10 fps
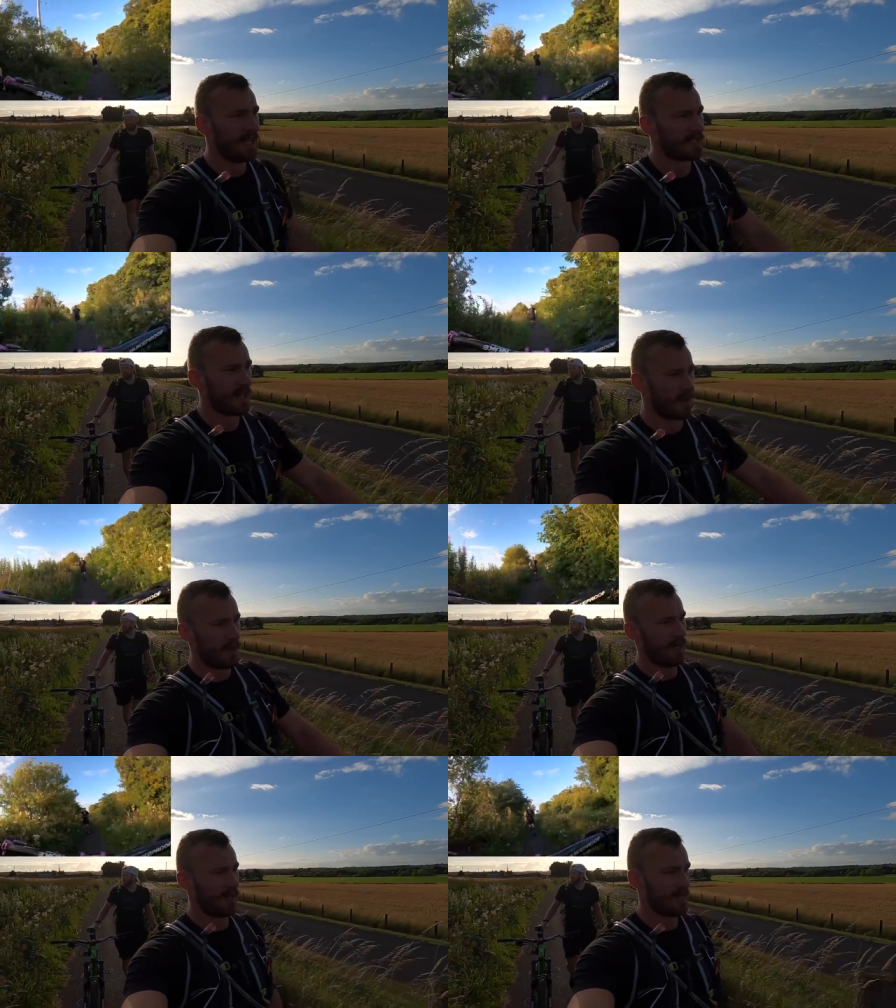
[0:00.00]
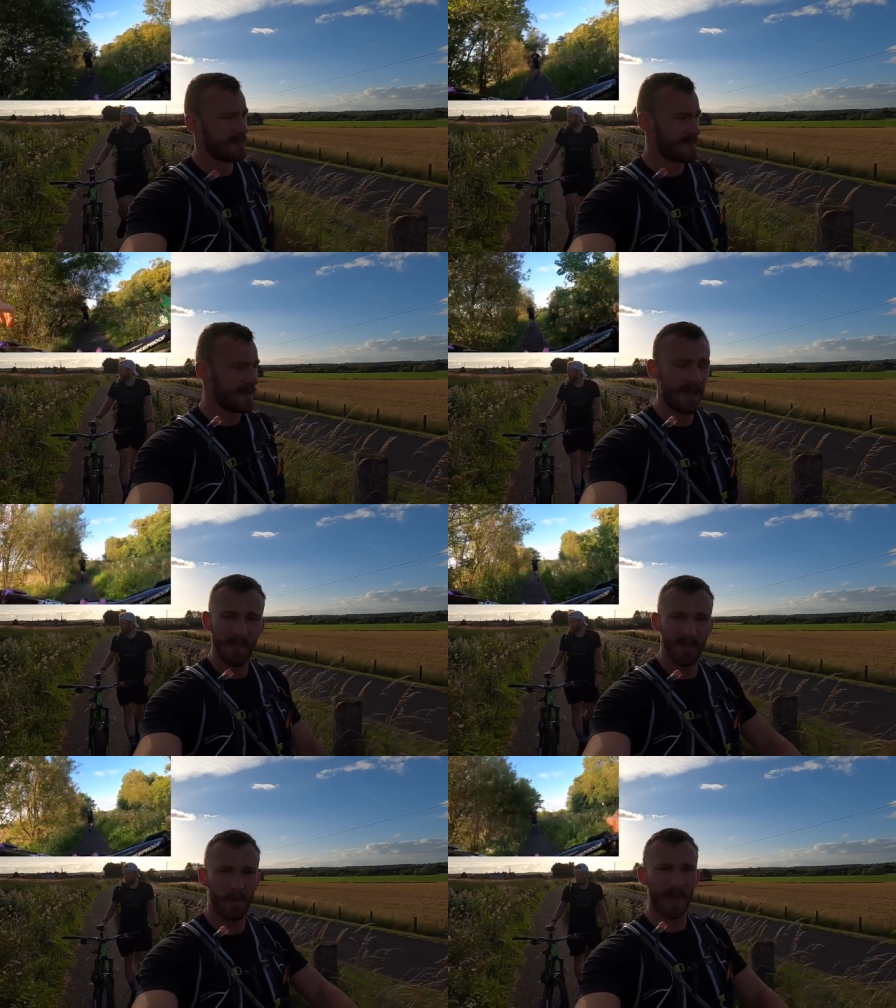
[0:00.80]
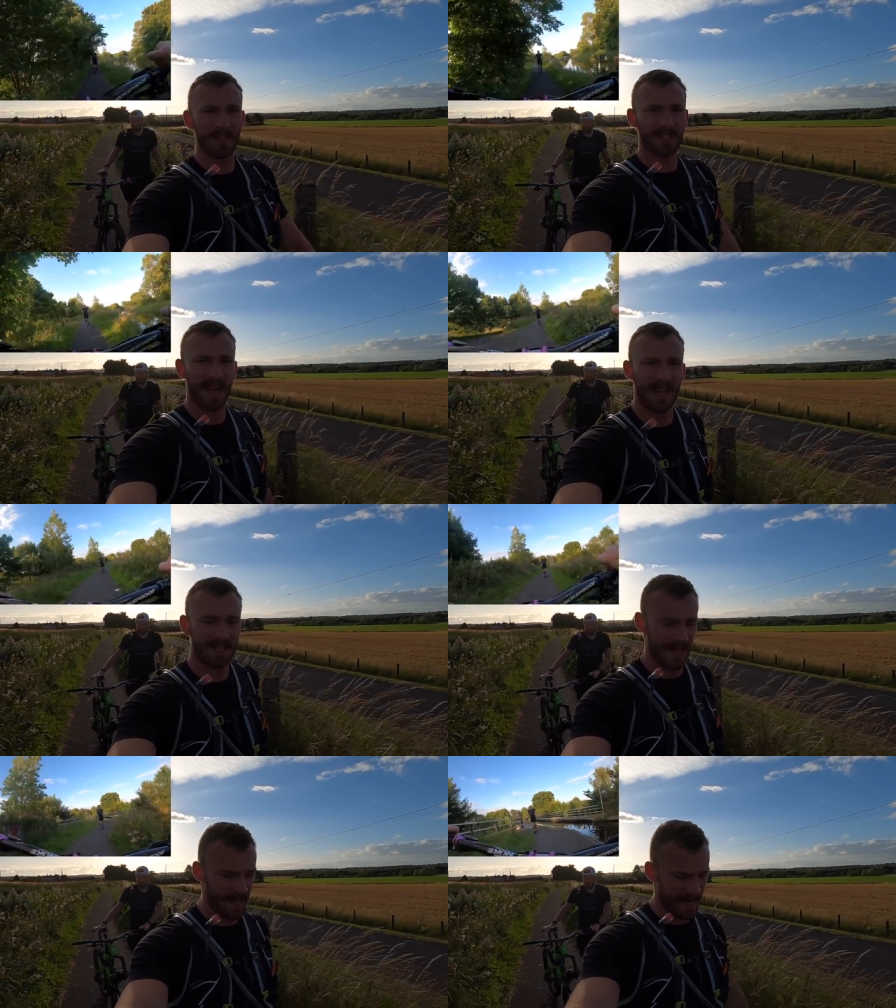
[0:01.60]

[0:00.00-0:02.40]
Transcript: So a bit of a balancing act.